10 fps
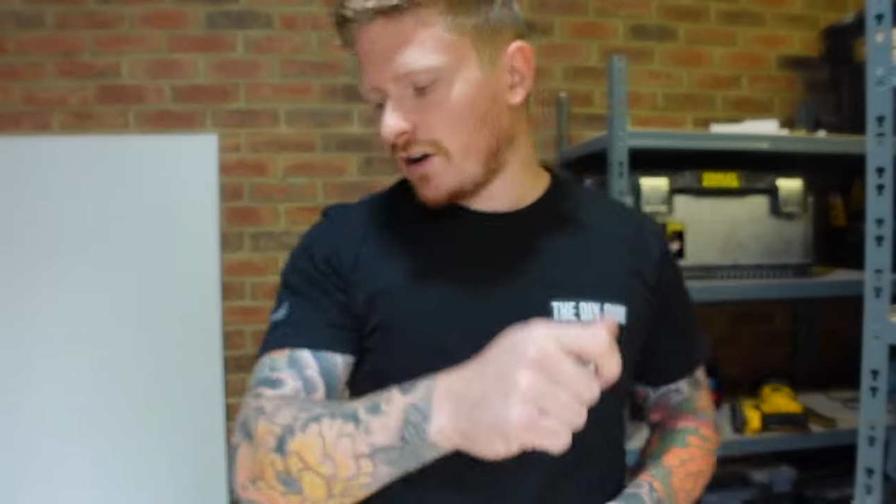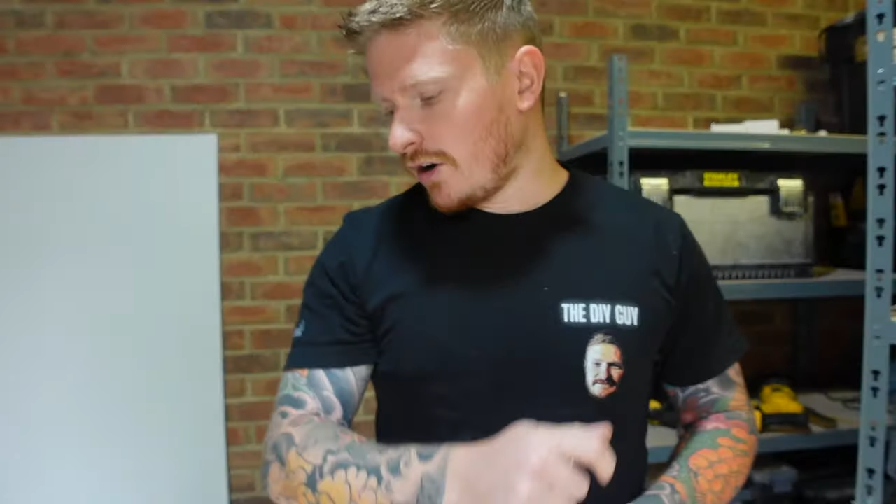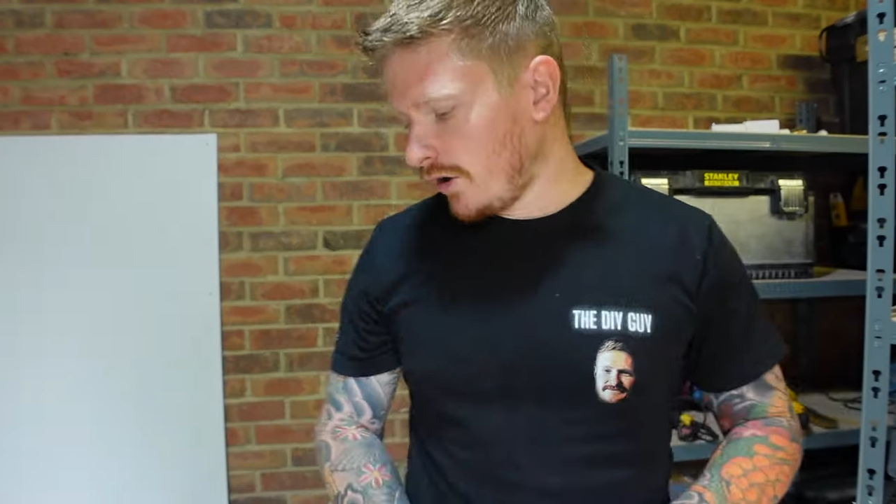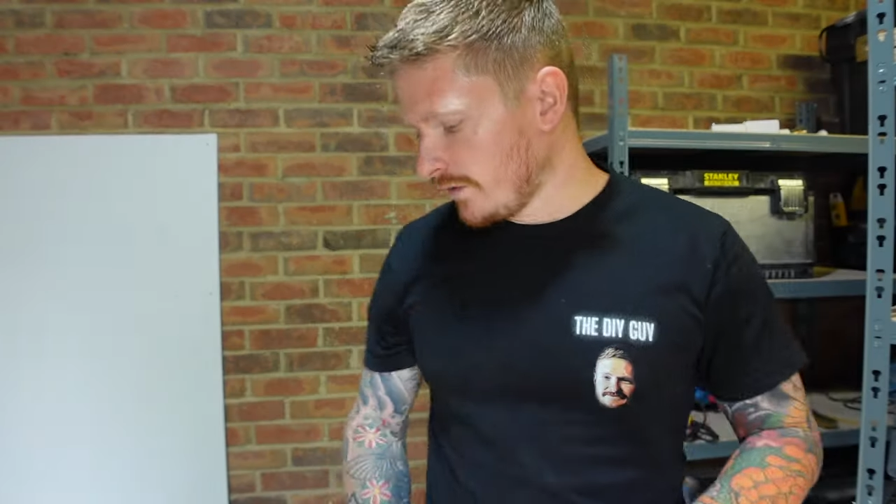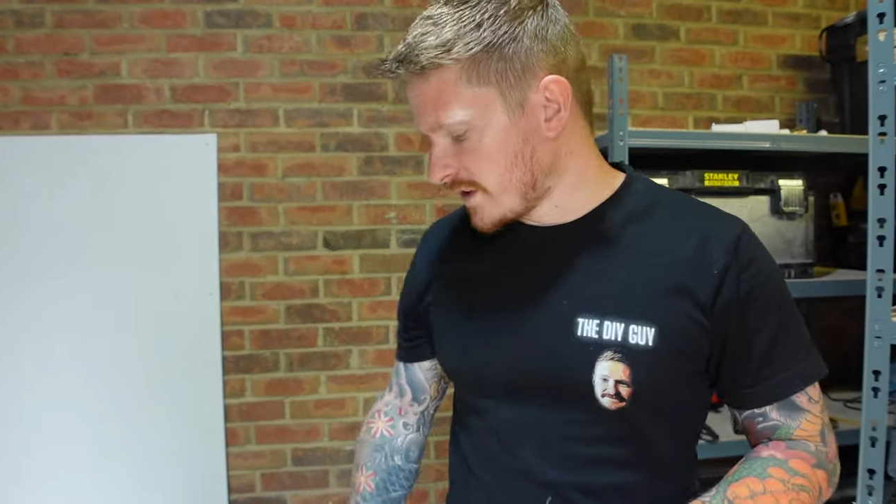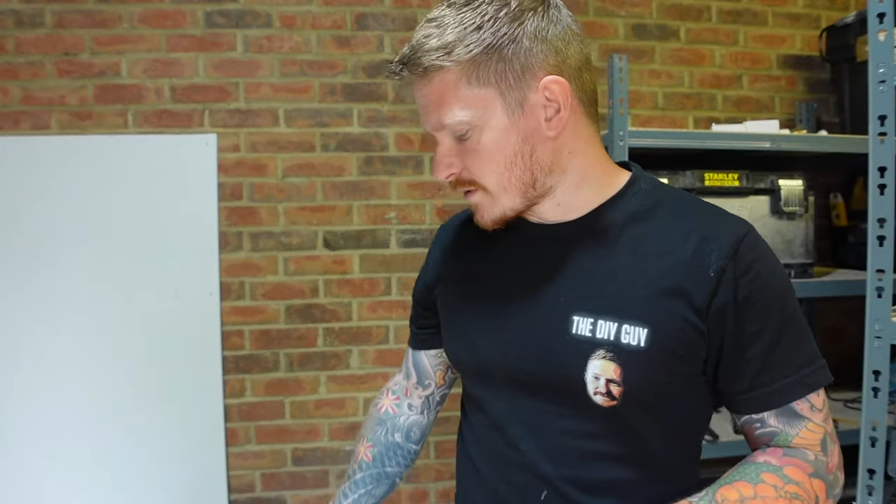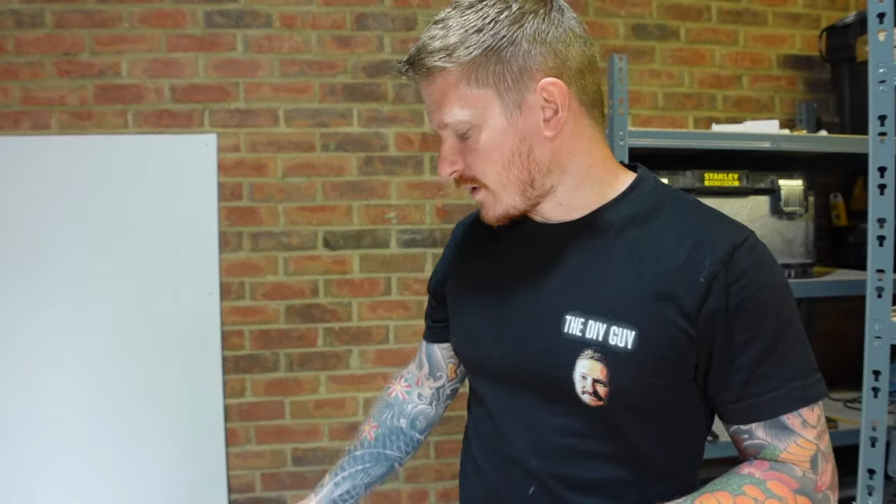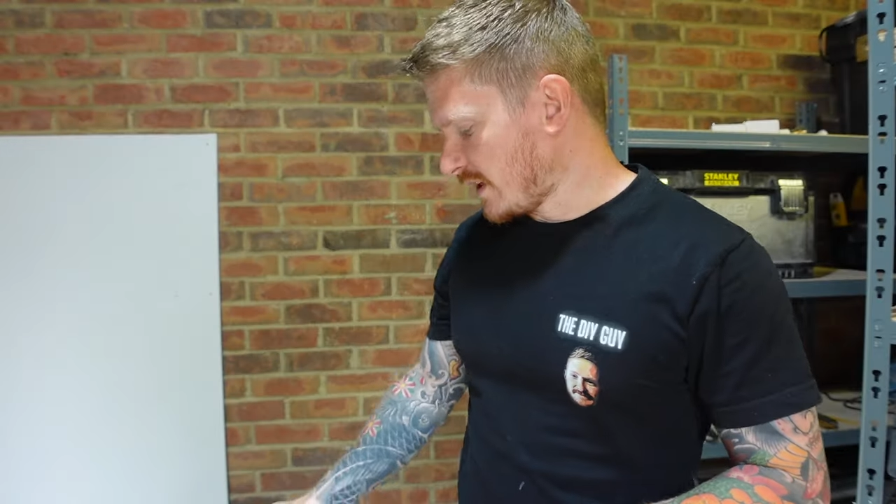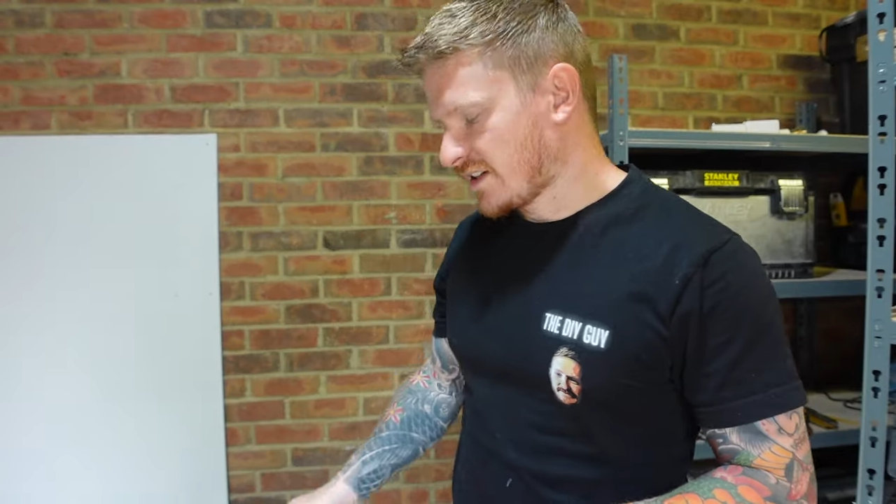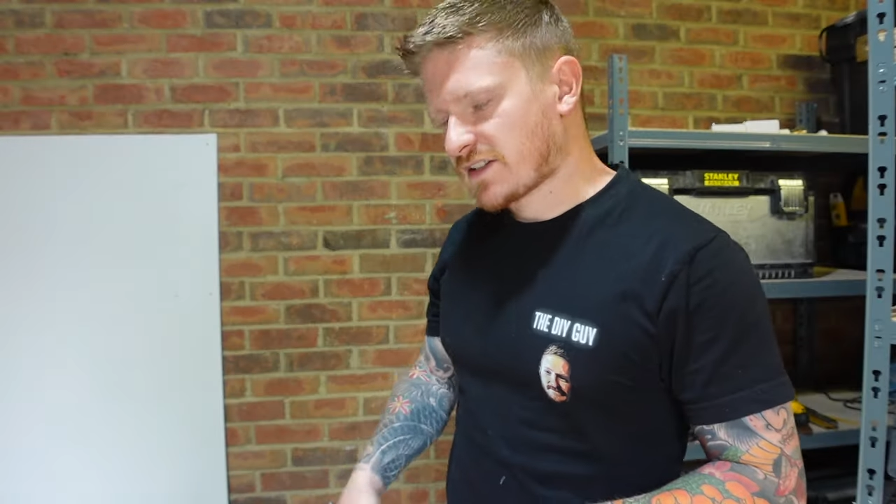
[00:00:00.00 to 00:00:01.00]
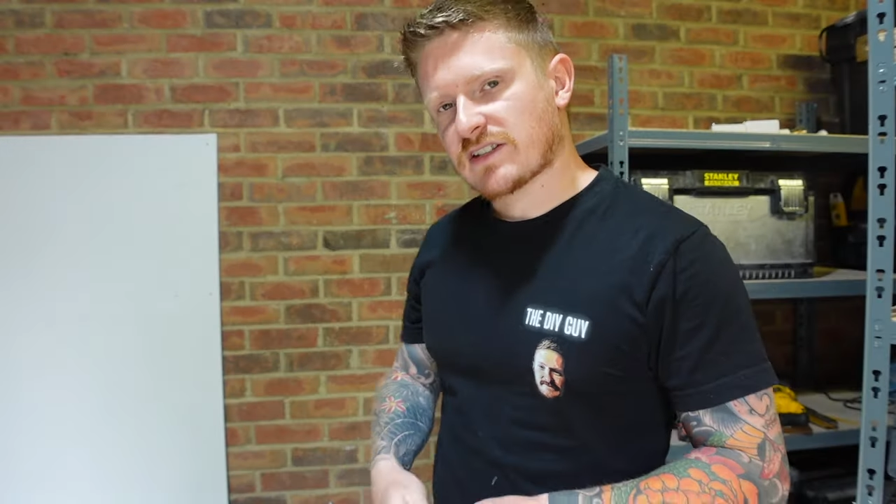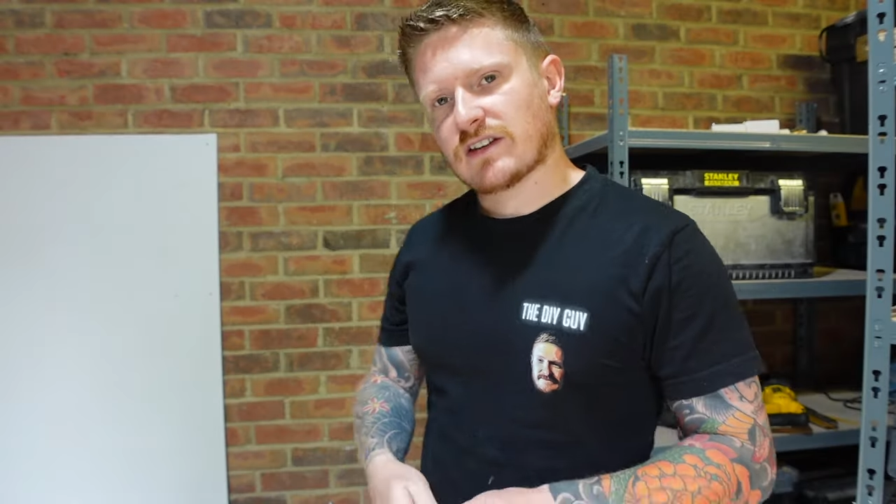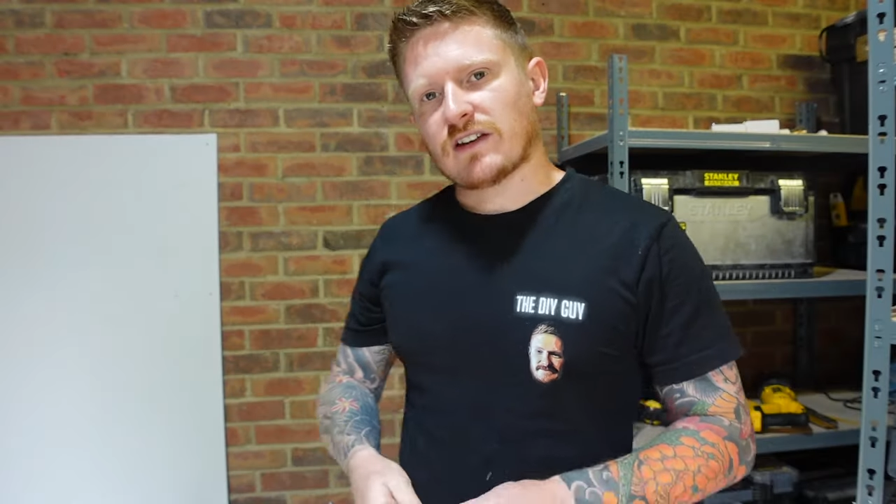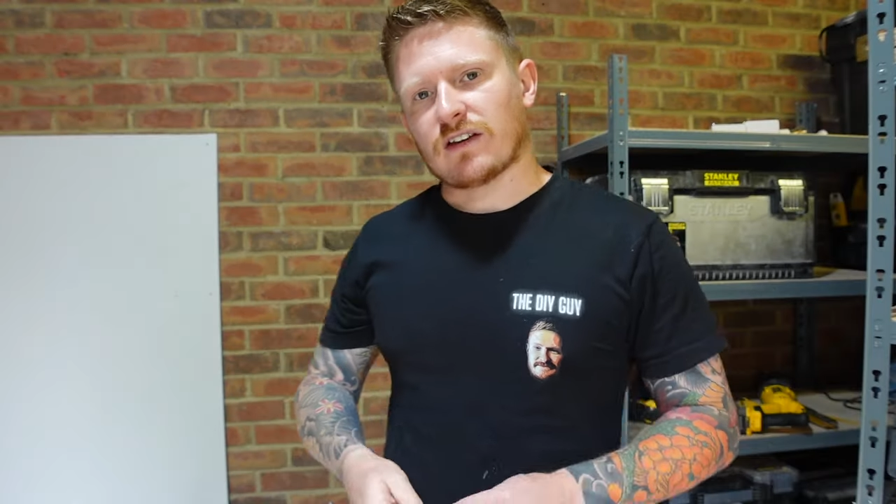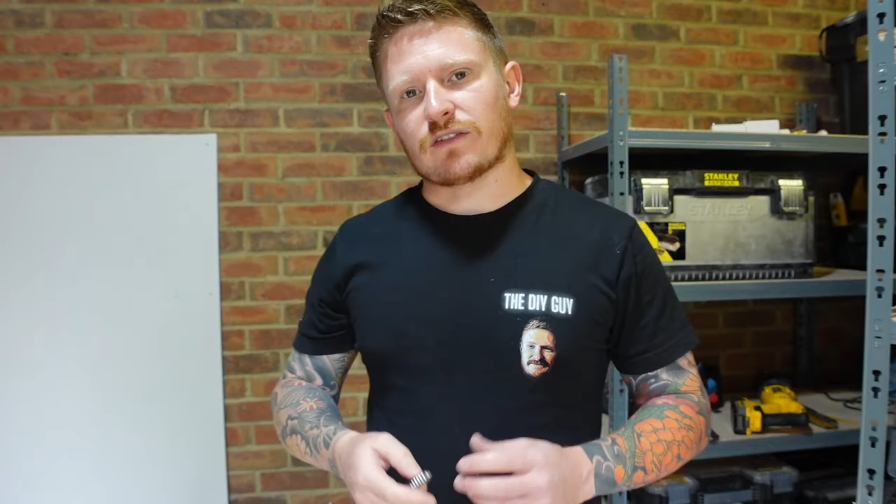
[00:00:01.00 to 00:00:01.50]
on this piece
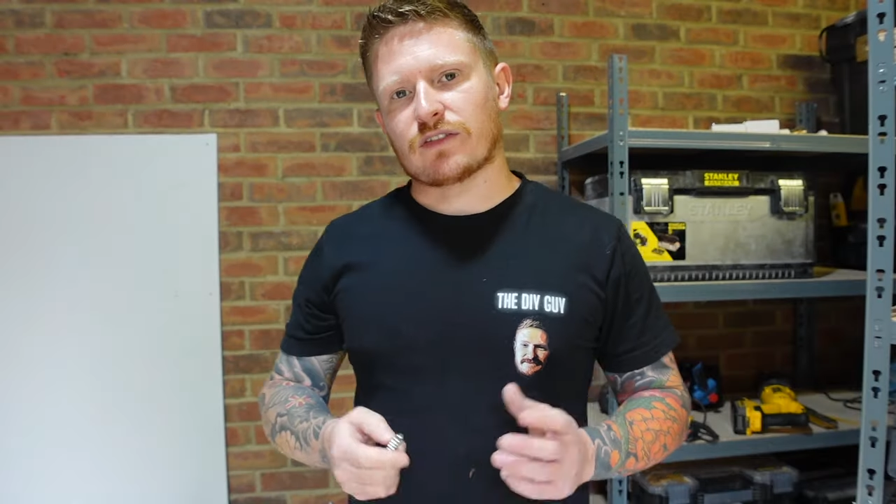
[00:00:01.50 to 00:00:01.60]
of